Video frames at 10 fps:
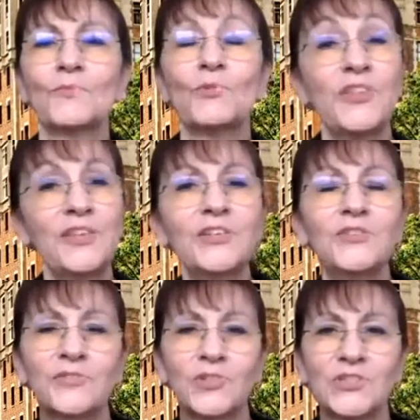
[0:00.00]
within
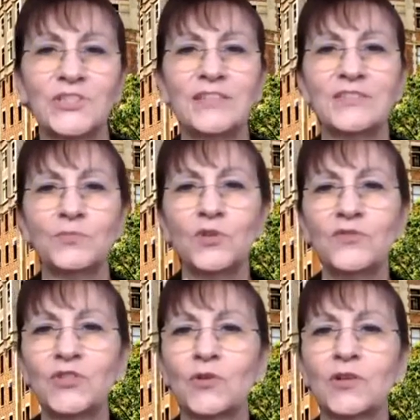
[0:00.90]
universities
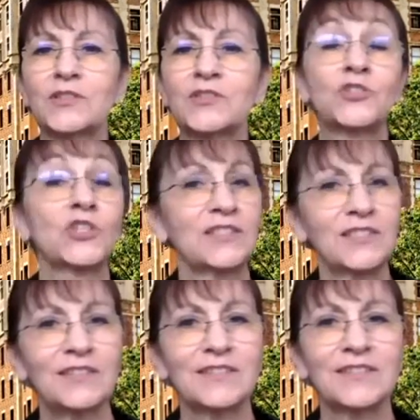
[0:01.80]
move towards
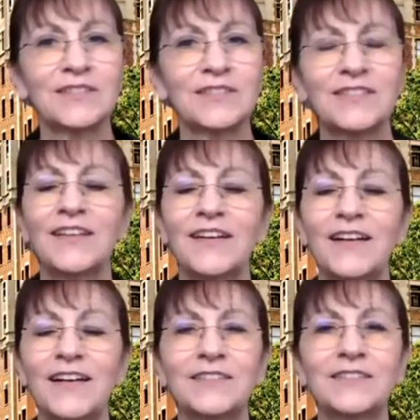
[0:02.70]
justice
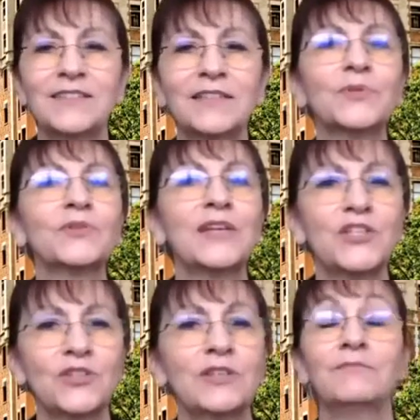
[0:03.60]
and
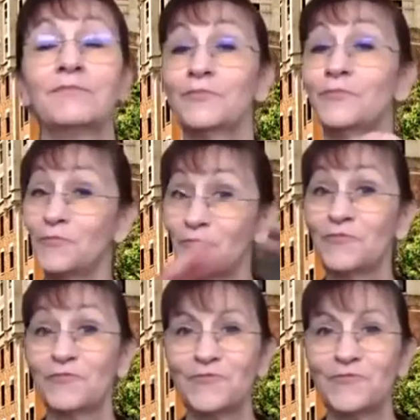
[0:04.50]
liberation
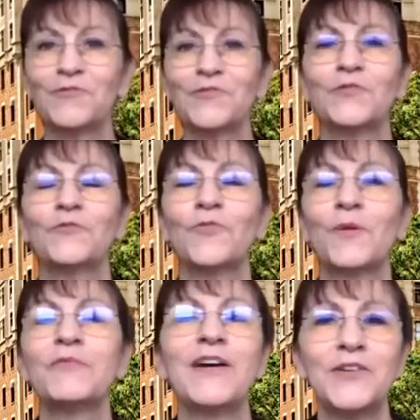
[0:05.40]

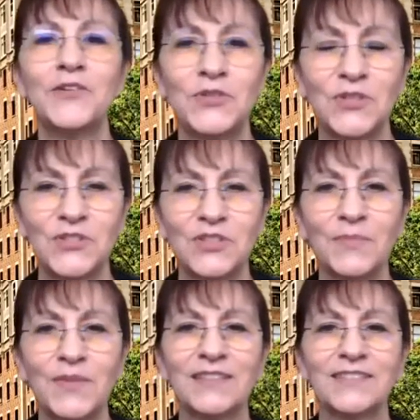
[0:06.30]
from a value
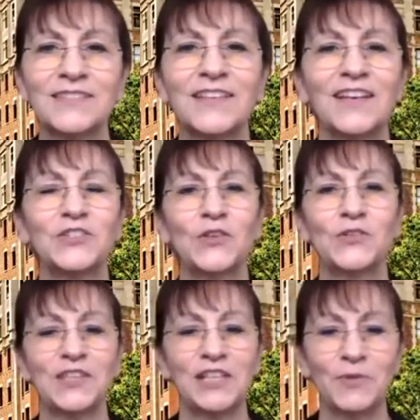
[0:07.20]
system that's
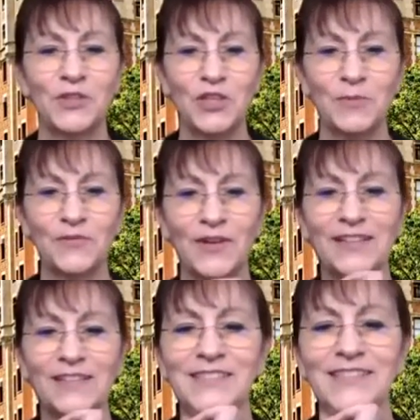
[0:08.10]
associated with human
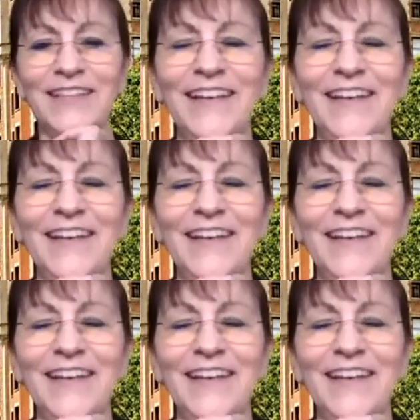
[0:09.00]
rights?